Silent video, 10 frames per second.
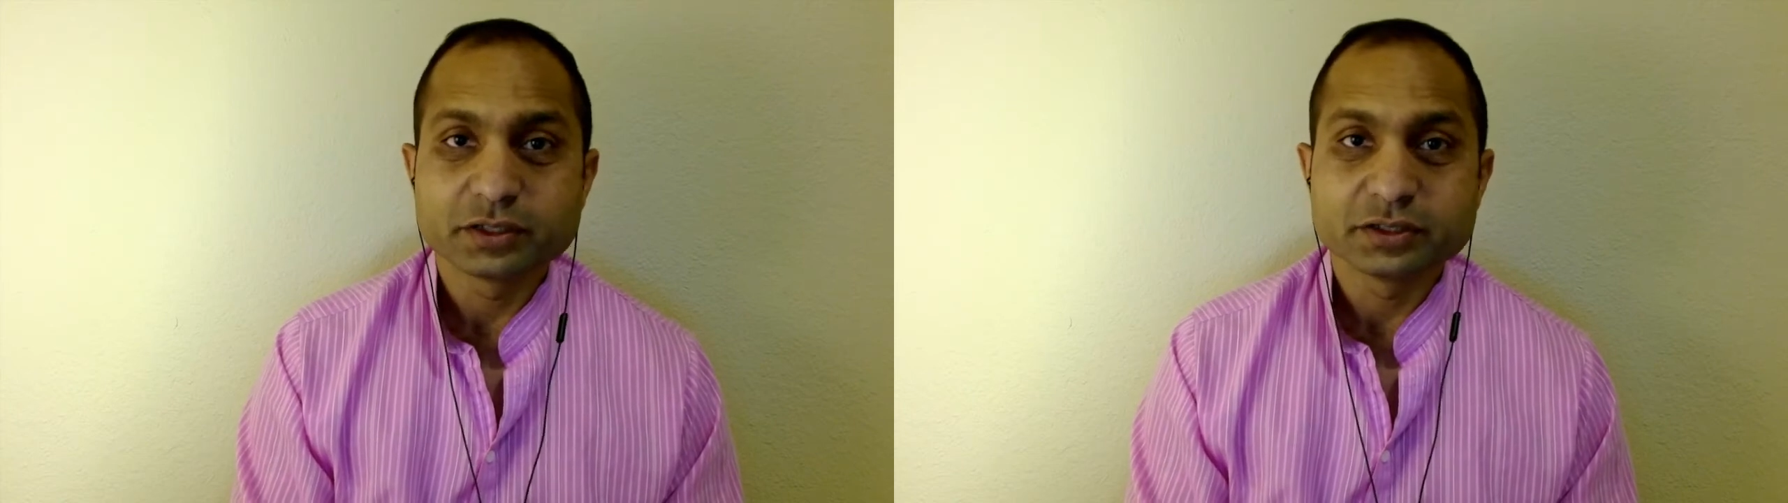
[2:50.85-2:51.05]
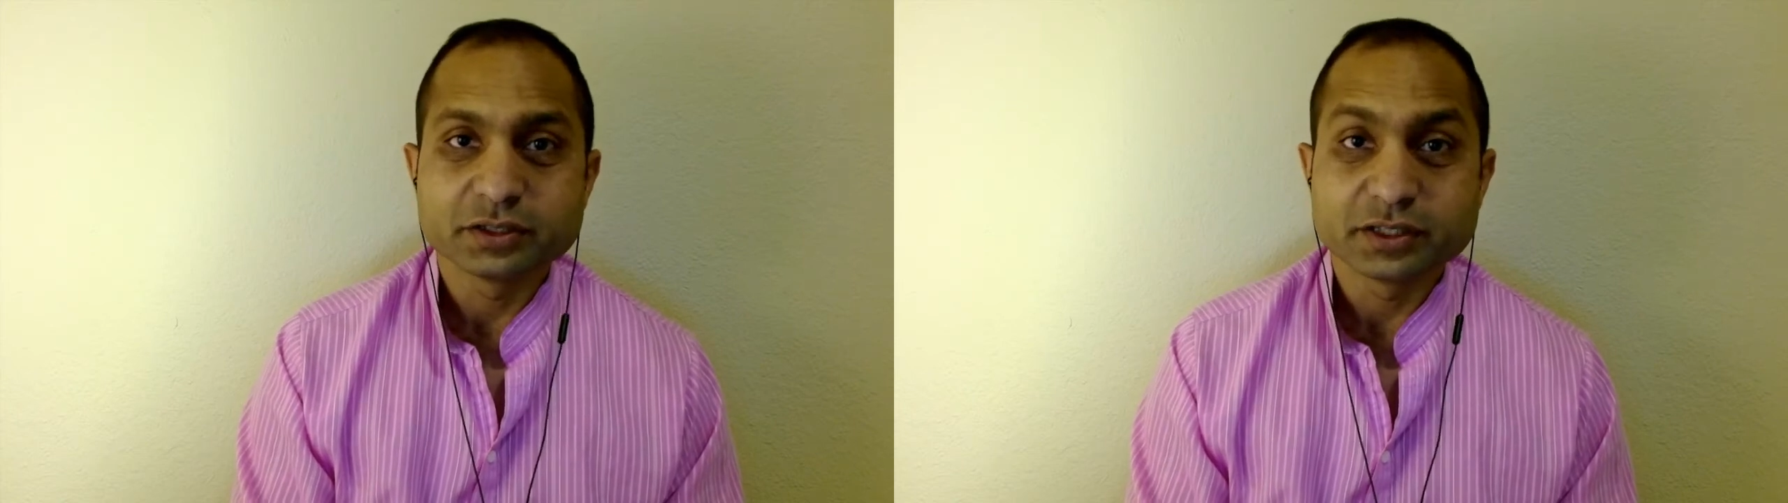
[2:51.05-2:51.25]

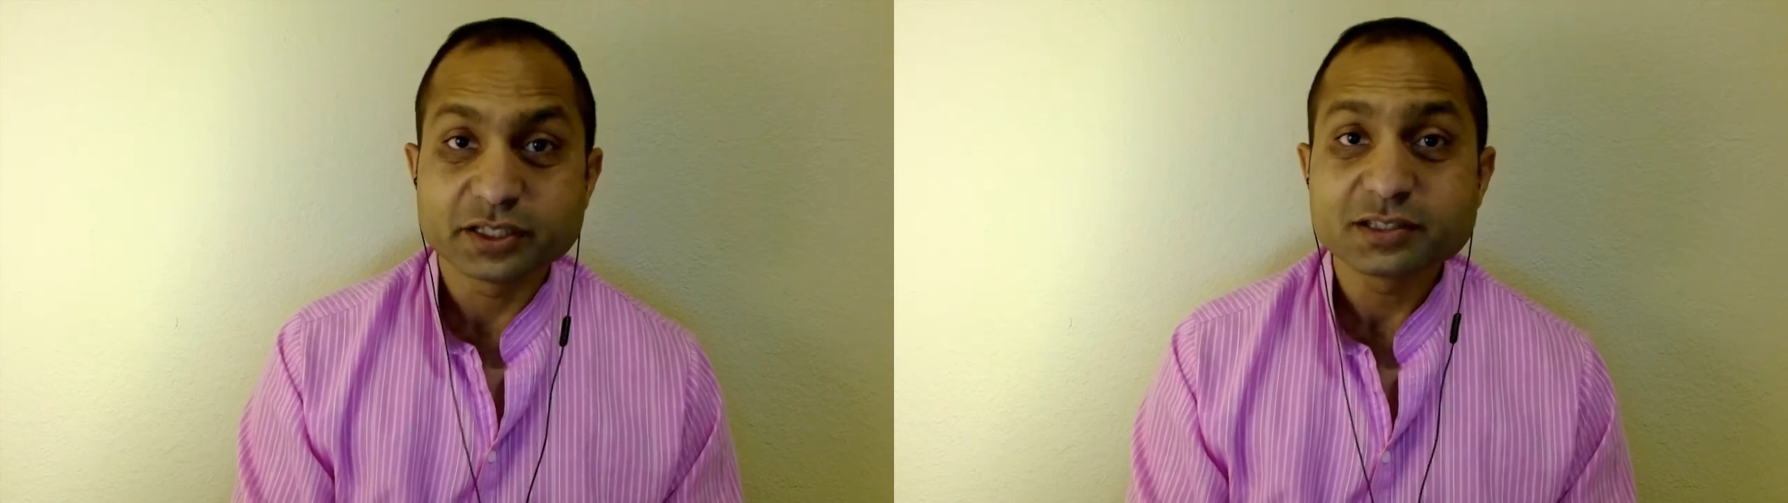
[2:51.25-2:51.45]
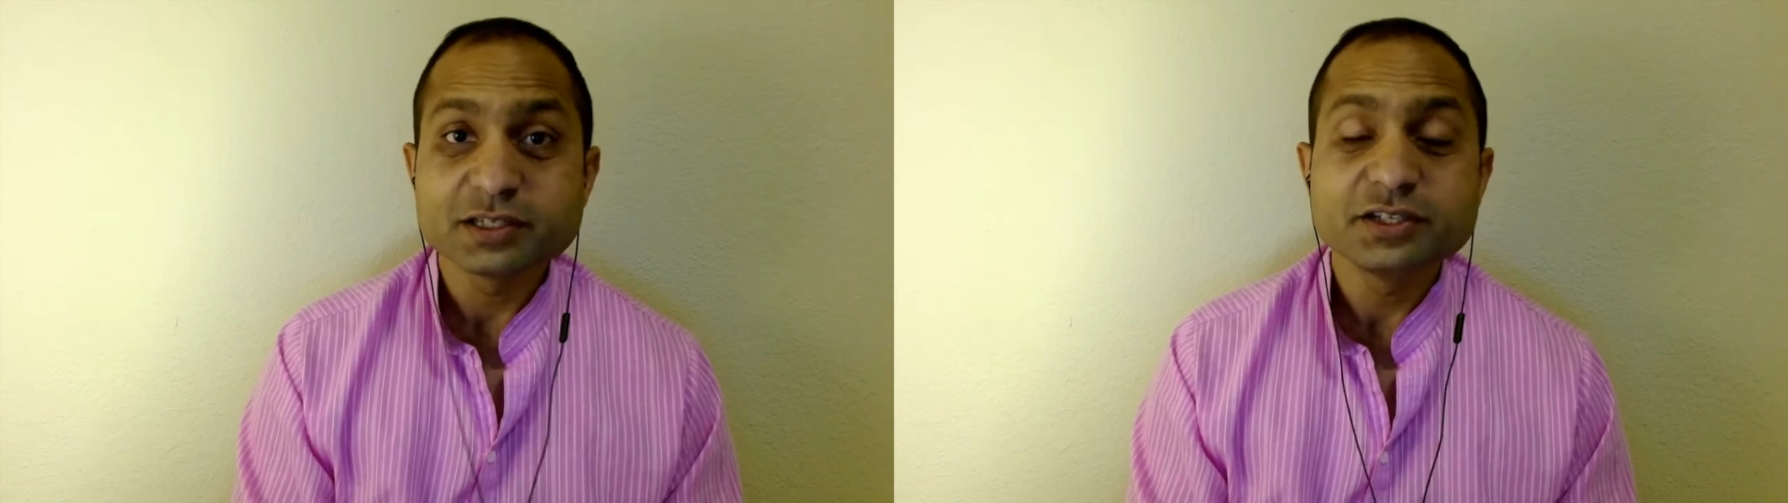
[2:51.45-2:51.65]

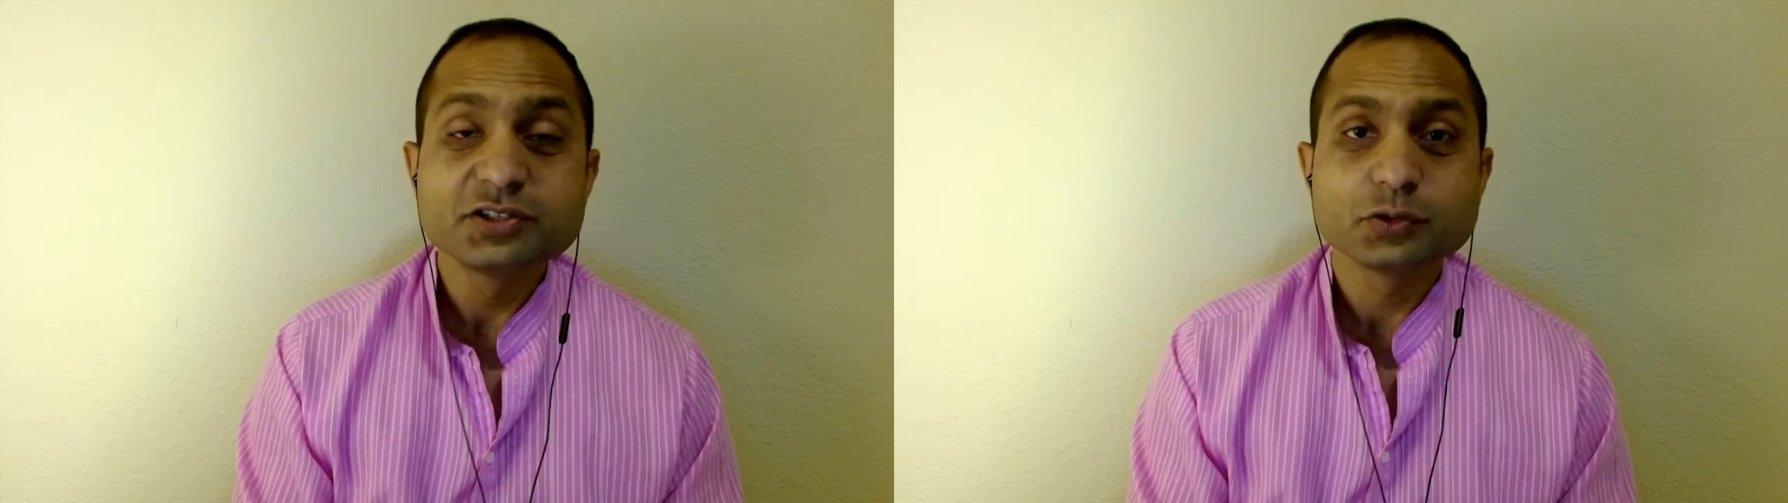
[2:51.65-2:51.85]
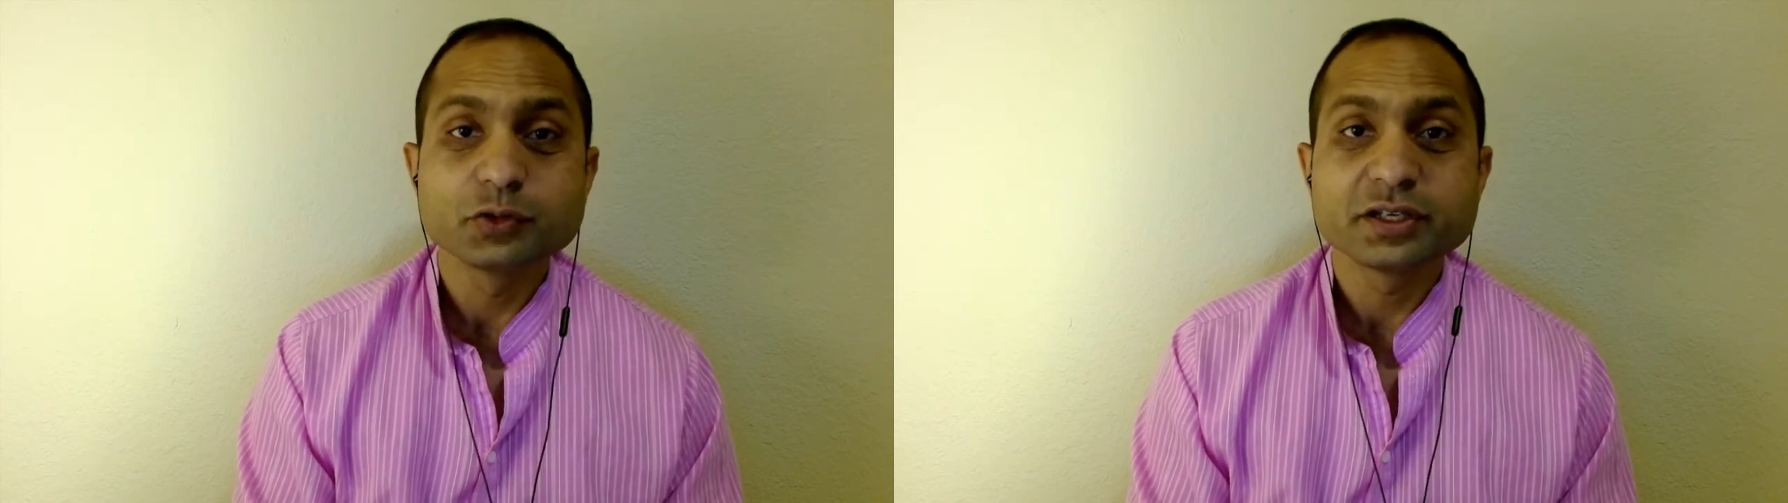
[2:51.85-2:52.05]
this leads to